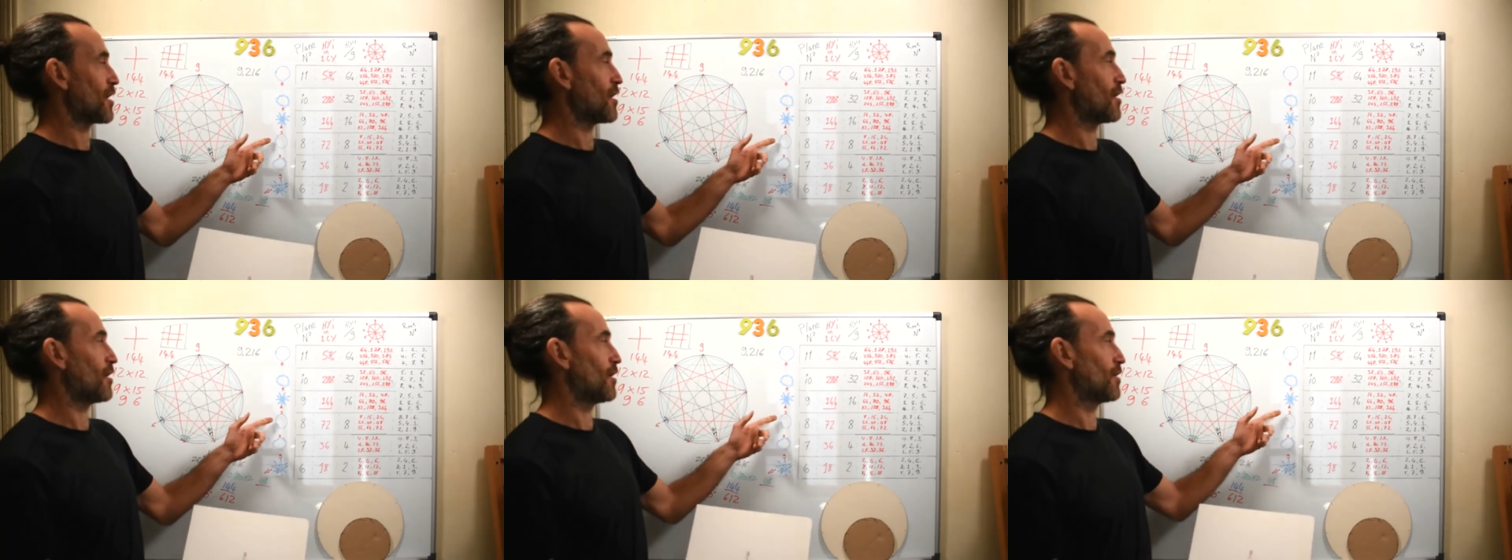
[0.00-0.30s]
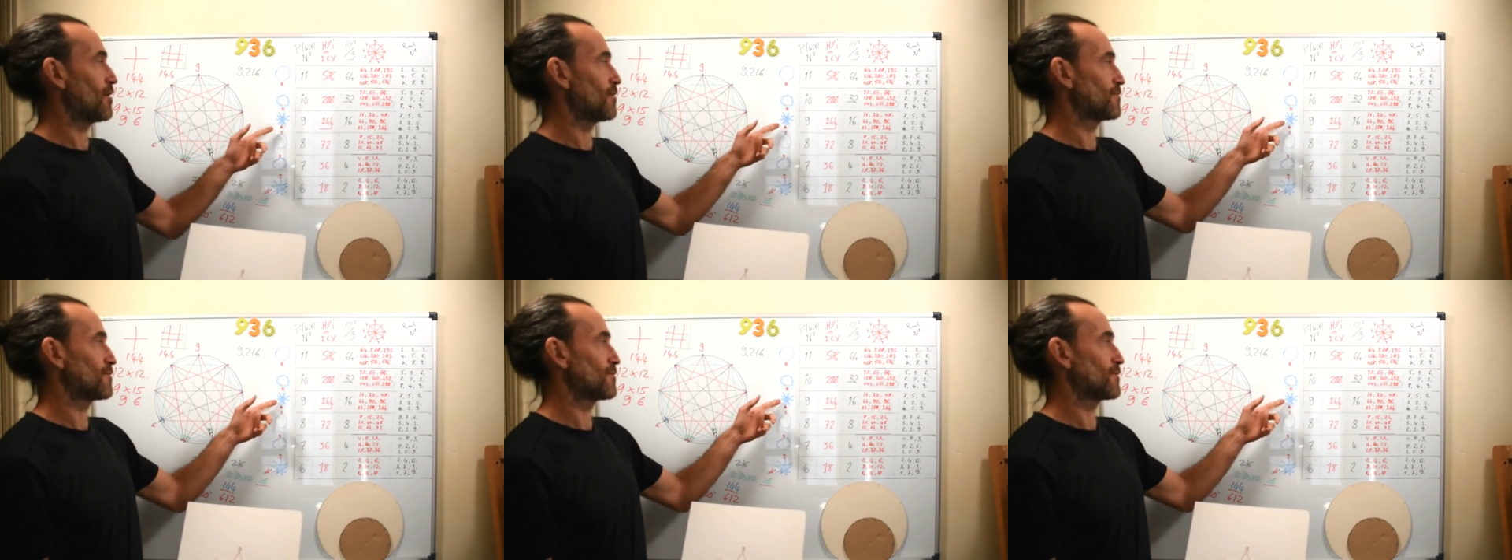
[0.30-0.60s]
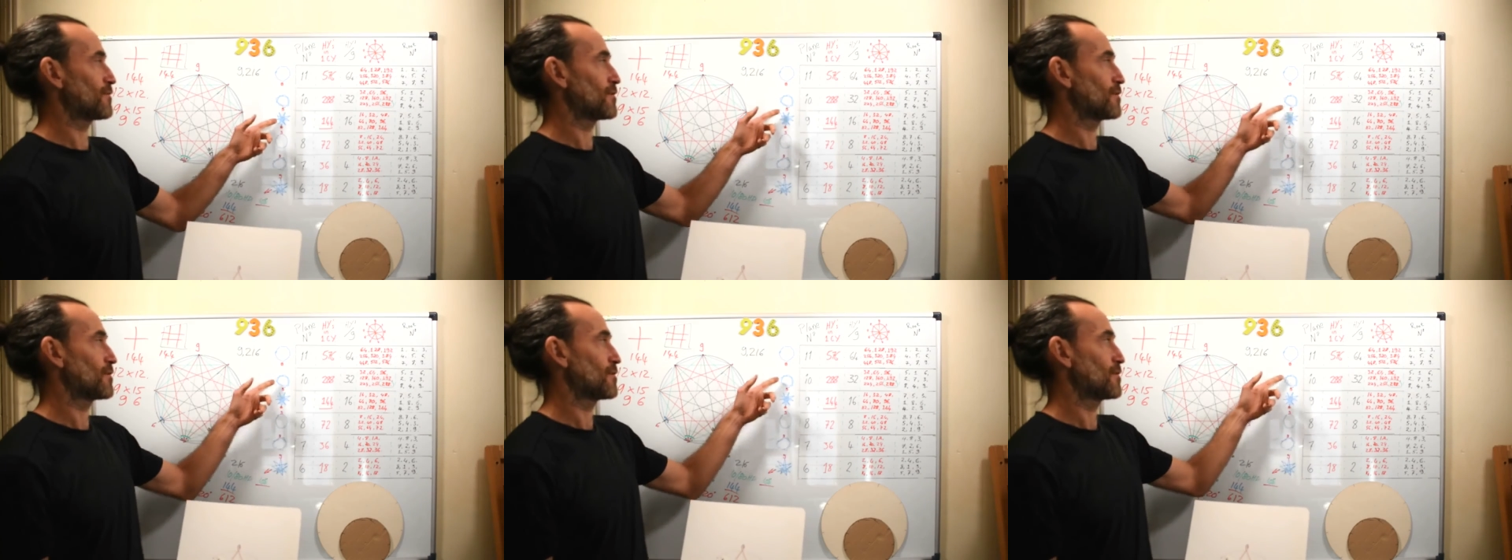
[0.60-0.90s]

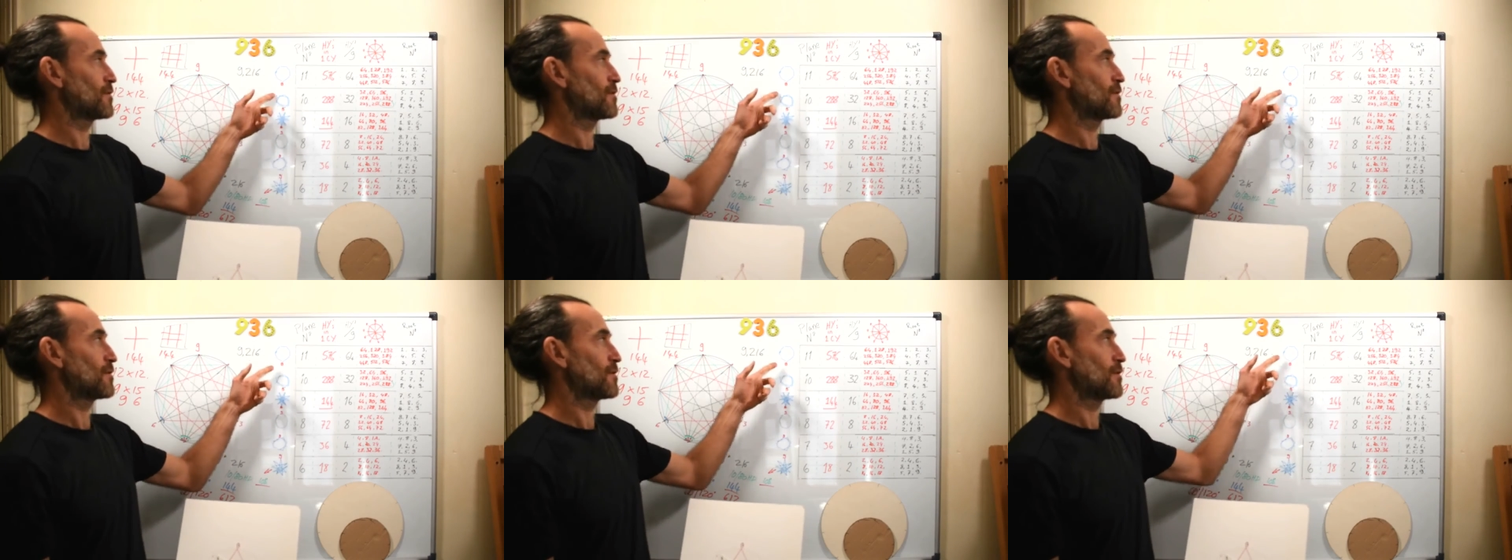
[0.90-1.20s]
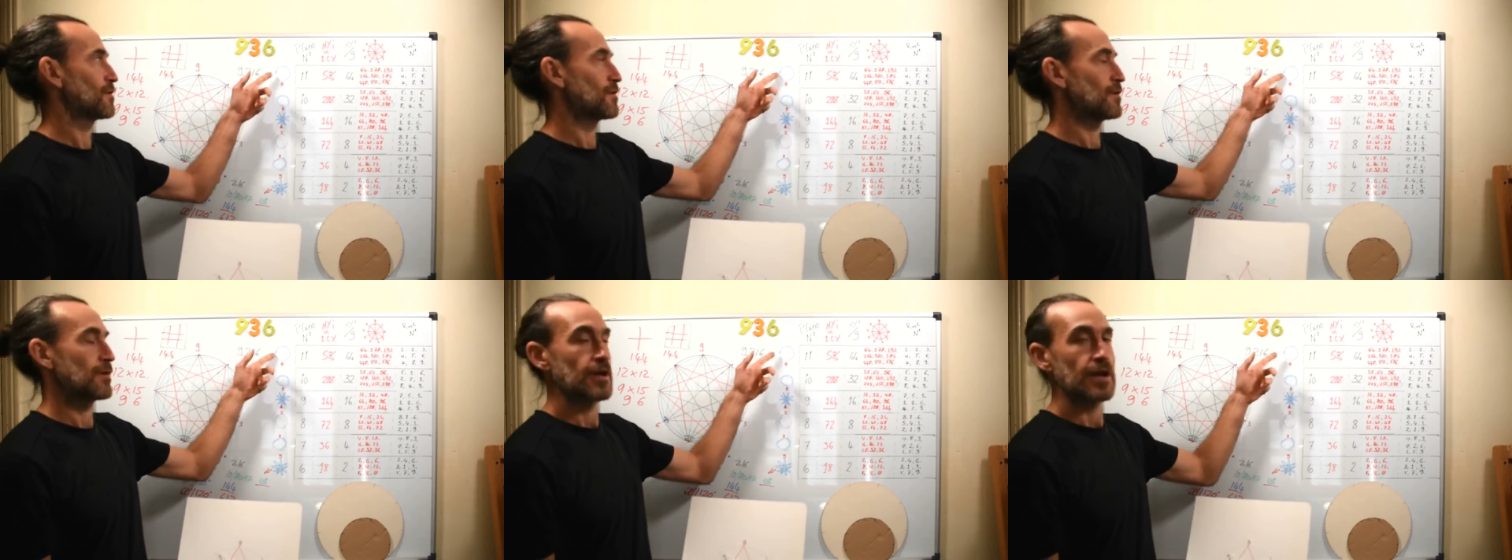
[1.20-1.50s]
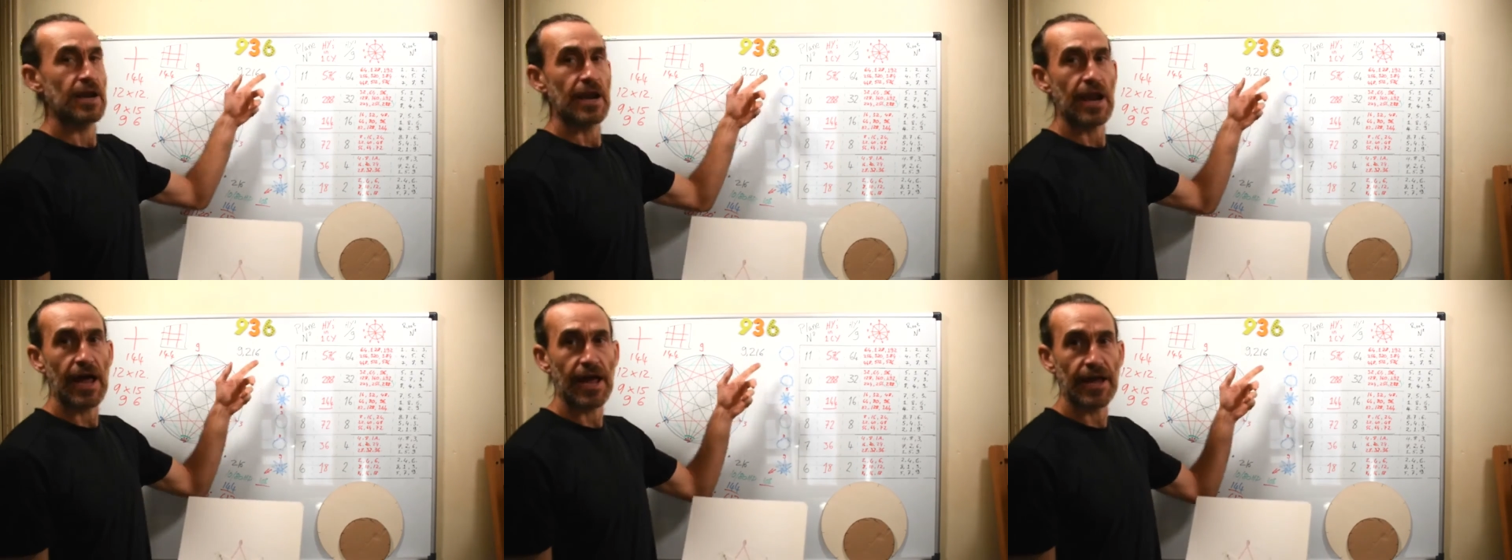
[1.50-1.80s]
of
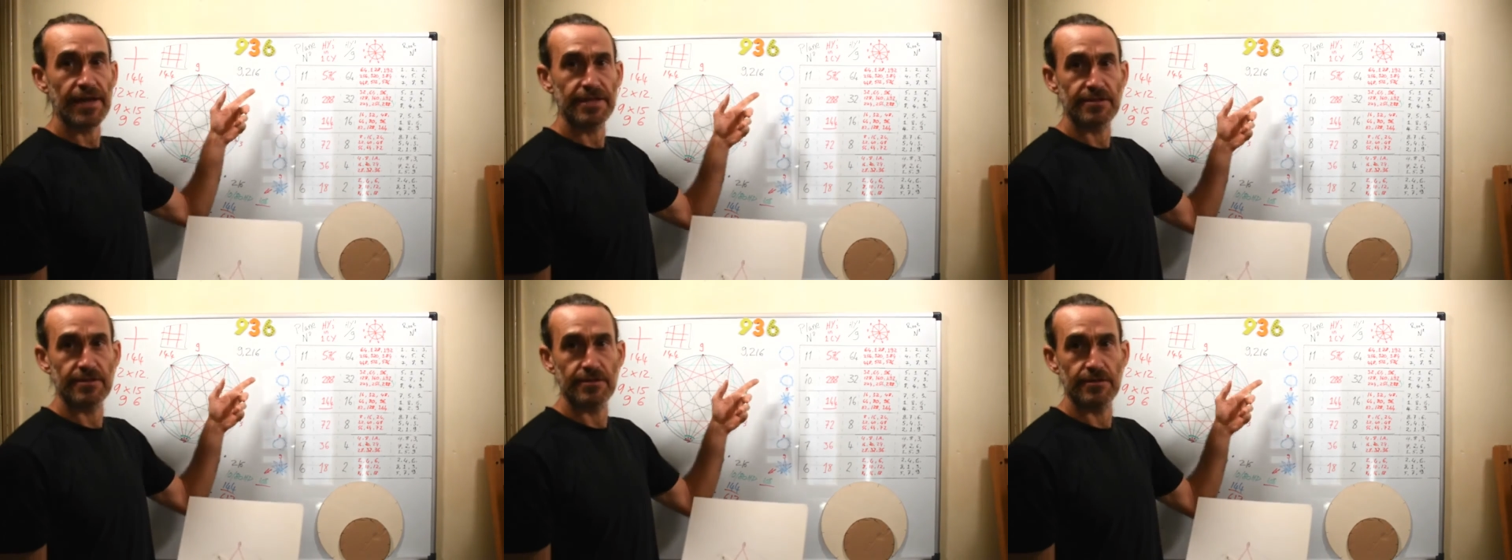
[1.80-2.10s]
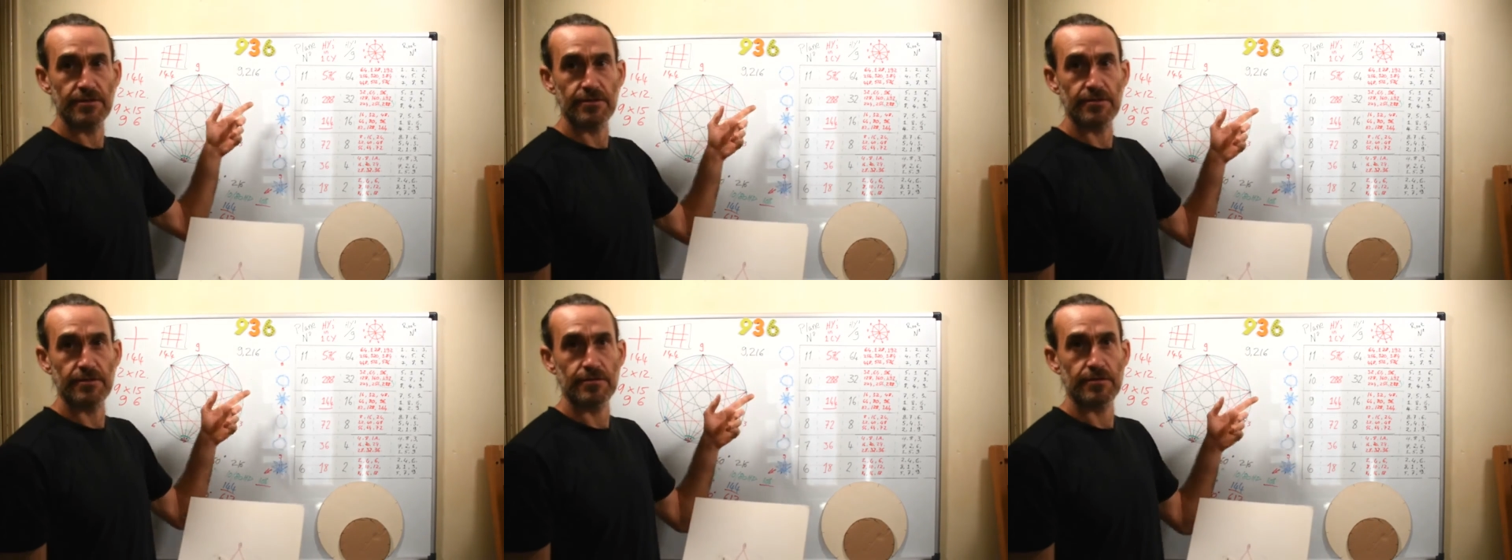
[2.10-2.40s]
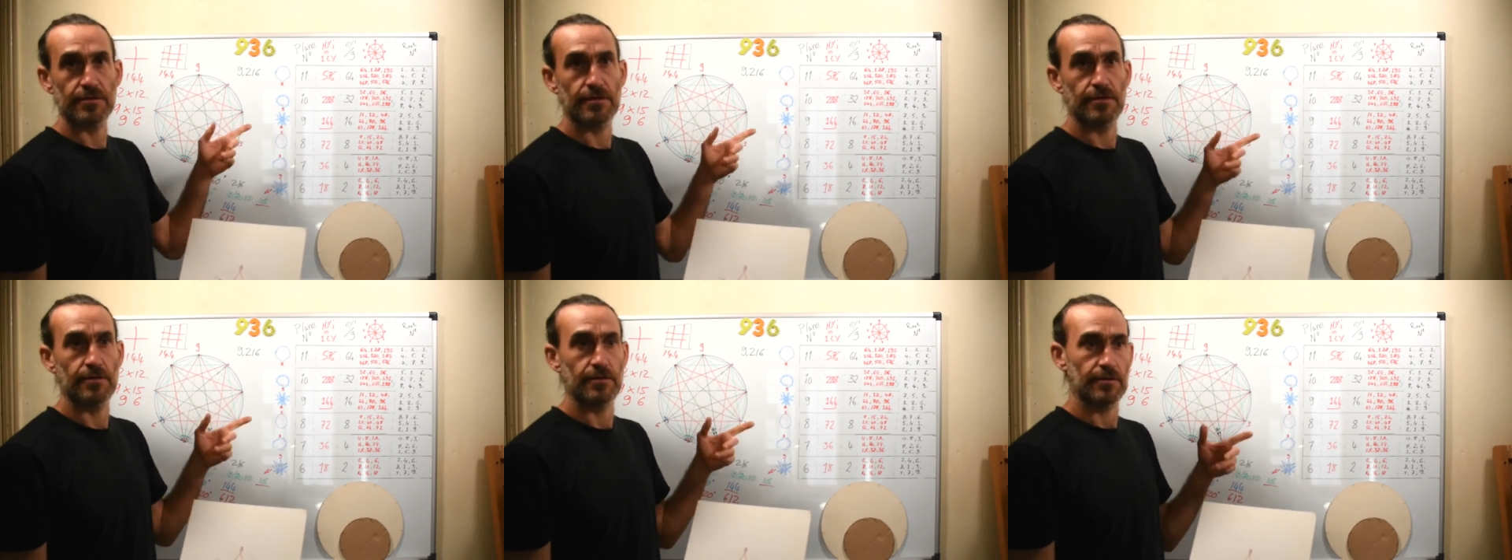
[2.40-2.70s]

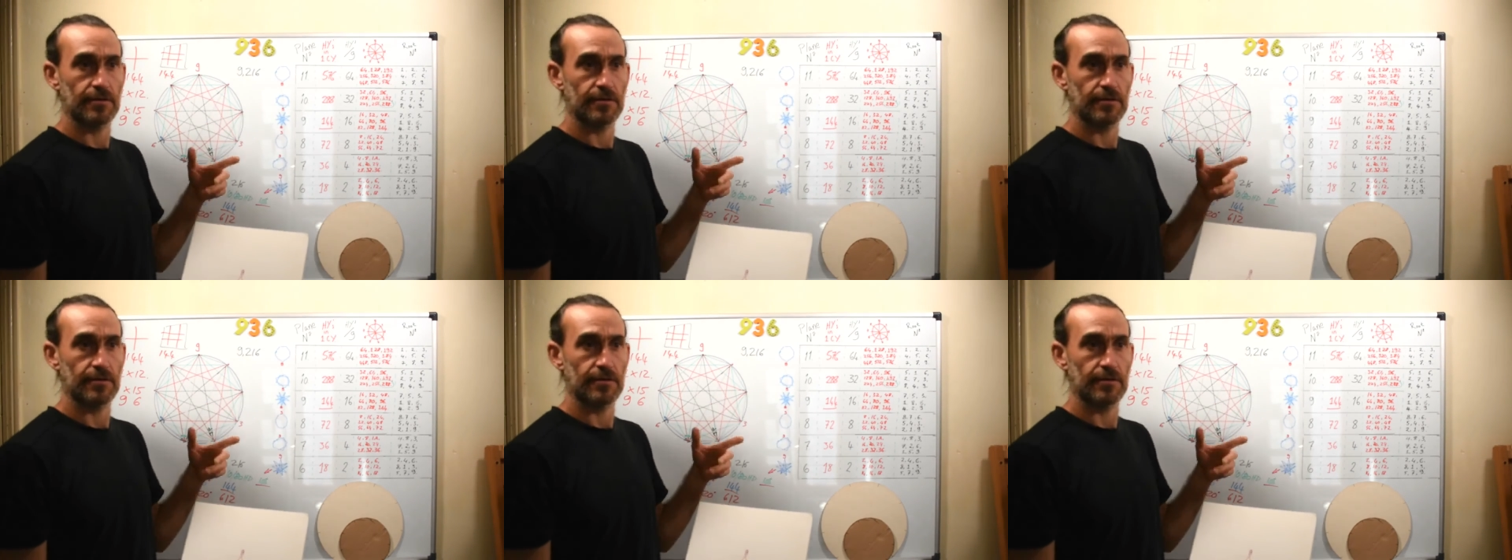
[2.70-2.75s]
heightened